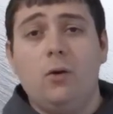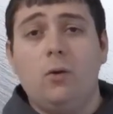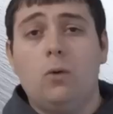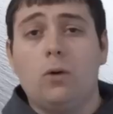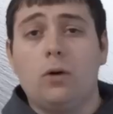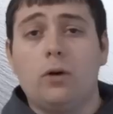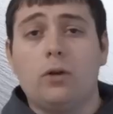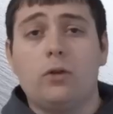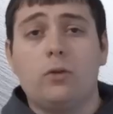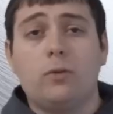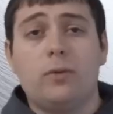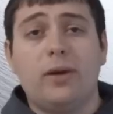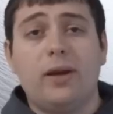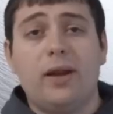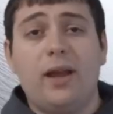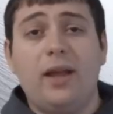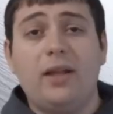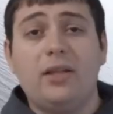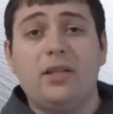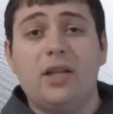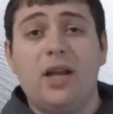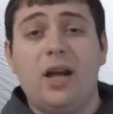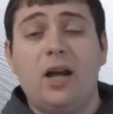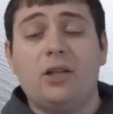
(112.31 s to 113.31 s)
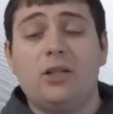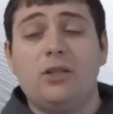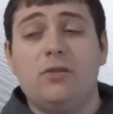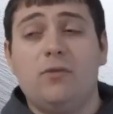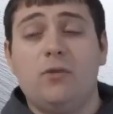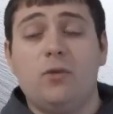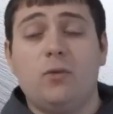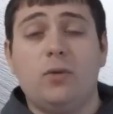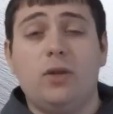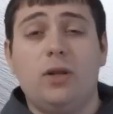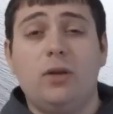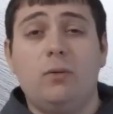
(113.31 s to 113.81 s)
or a 3/8 ounce
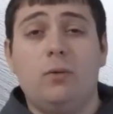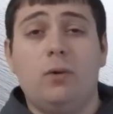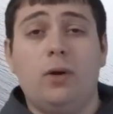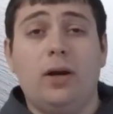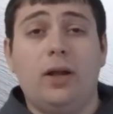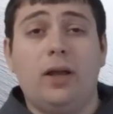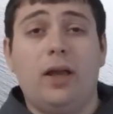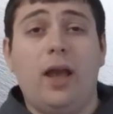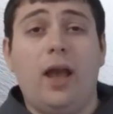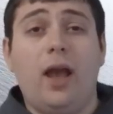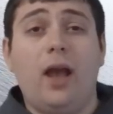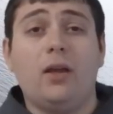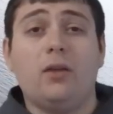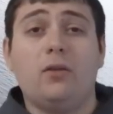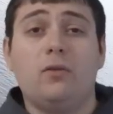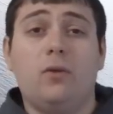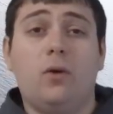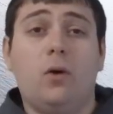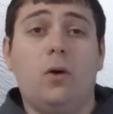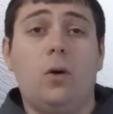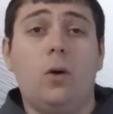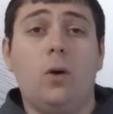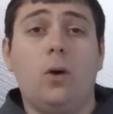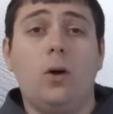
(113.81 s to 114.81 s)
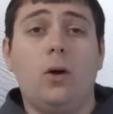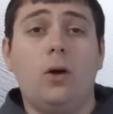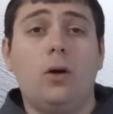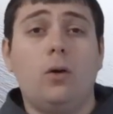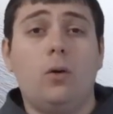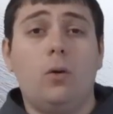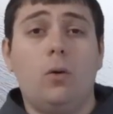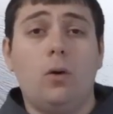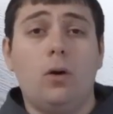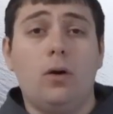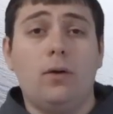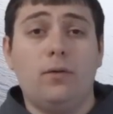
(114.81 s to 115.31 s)
if you're really wanting to cast far
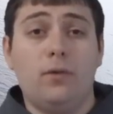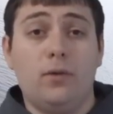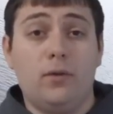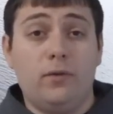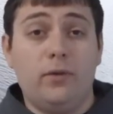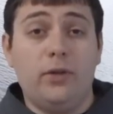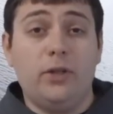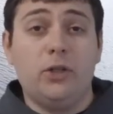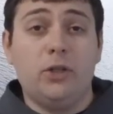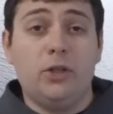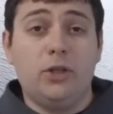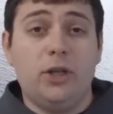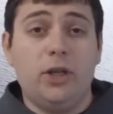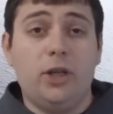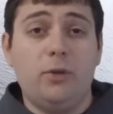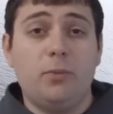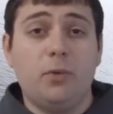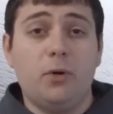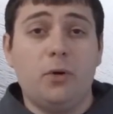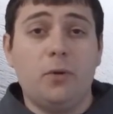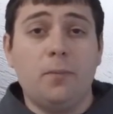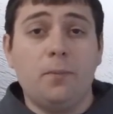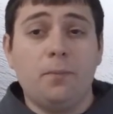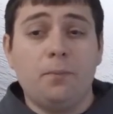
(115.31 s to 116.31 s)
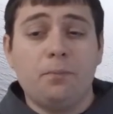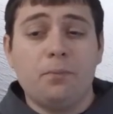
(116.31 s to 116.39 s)
or if you're fishing deeper.